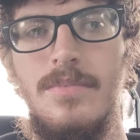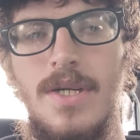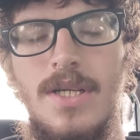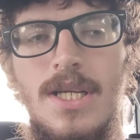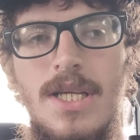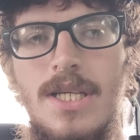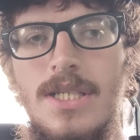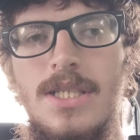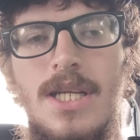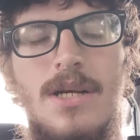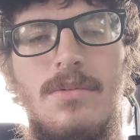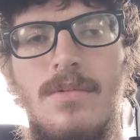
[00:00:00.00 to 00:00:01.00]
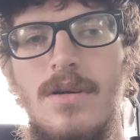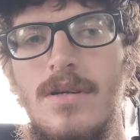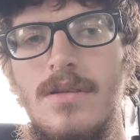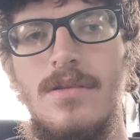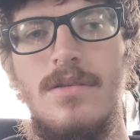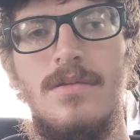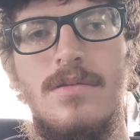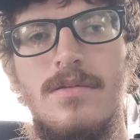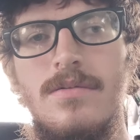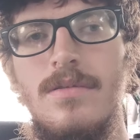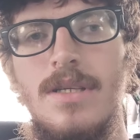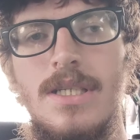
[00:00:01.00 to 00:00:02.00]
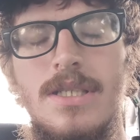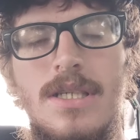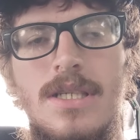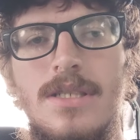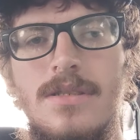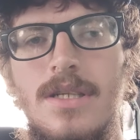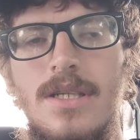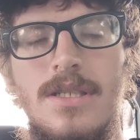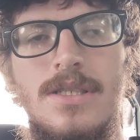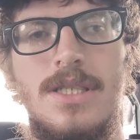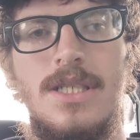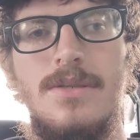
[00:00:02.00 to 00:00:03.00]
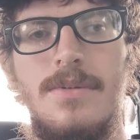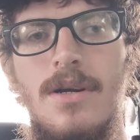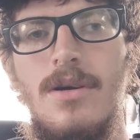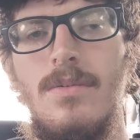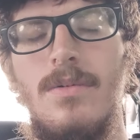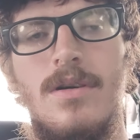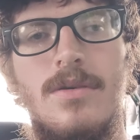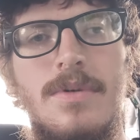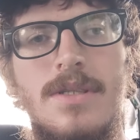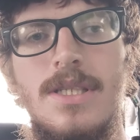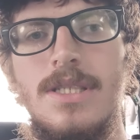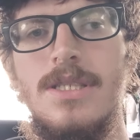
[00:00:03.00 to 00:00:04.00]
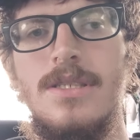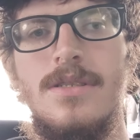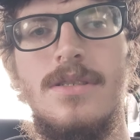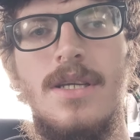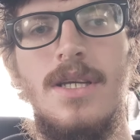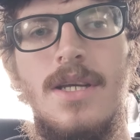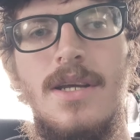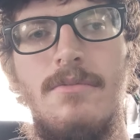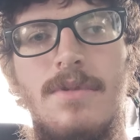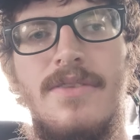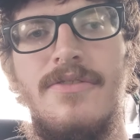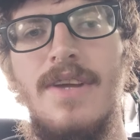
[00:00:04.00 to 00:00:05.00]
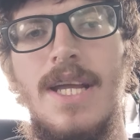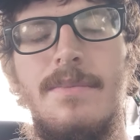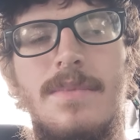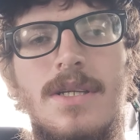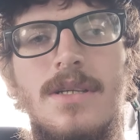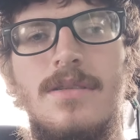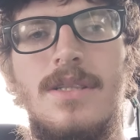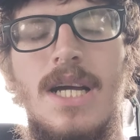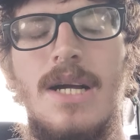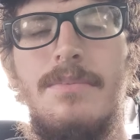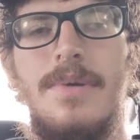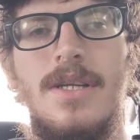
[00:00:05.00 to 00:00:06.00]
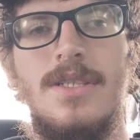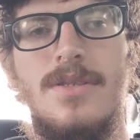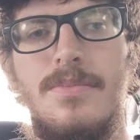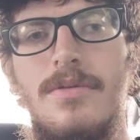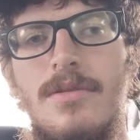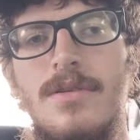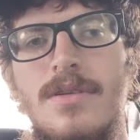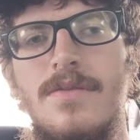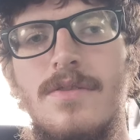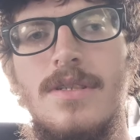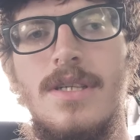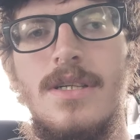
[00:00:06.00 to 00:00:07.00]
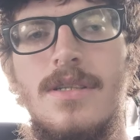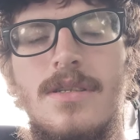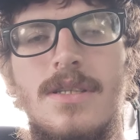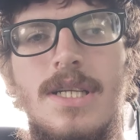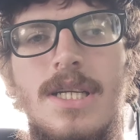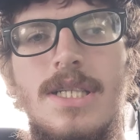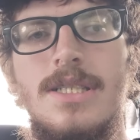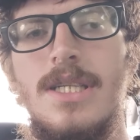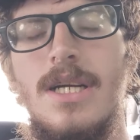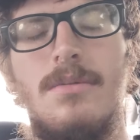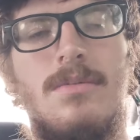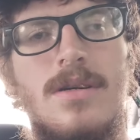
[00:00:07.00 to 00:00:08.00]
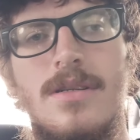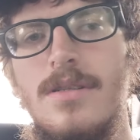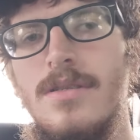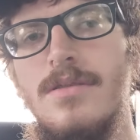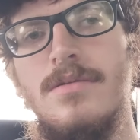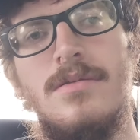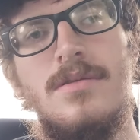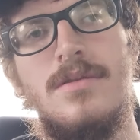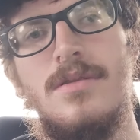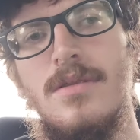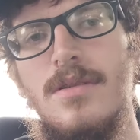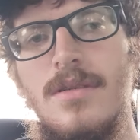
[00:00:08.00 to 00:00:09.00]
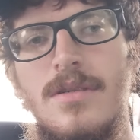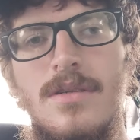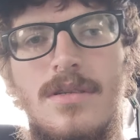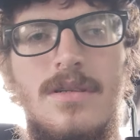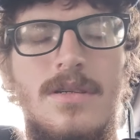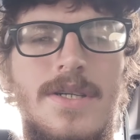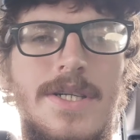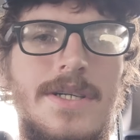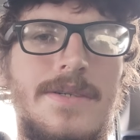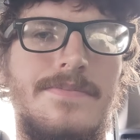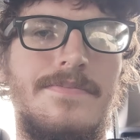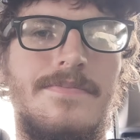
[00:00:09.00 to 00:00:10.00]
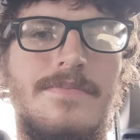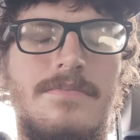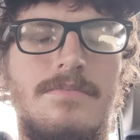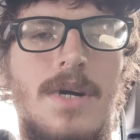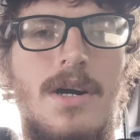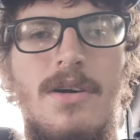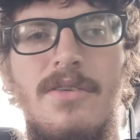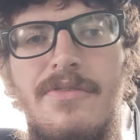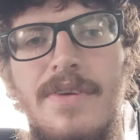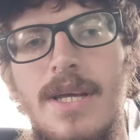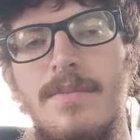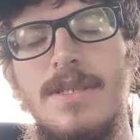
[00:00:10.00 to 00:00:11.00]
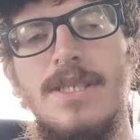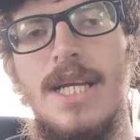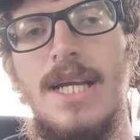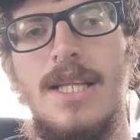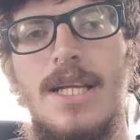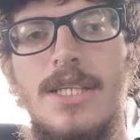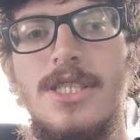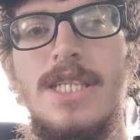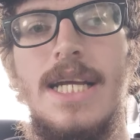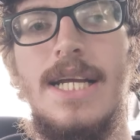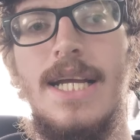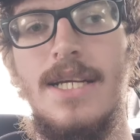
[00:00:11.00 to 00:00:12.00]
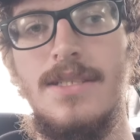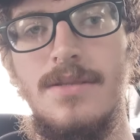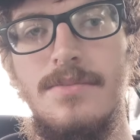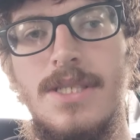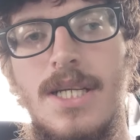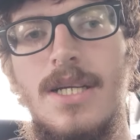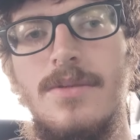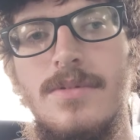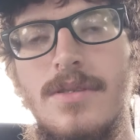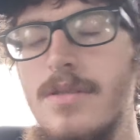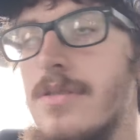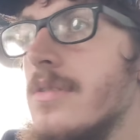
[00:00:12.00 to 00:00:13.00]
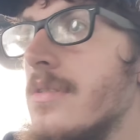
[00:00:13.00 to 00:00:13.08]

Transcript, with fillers: But it's not worth it, it she's my whole world, but this is with family not being supportive or nothing, it's not worth it. Um, my whole family's acting like a jackass sometimes,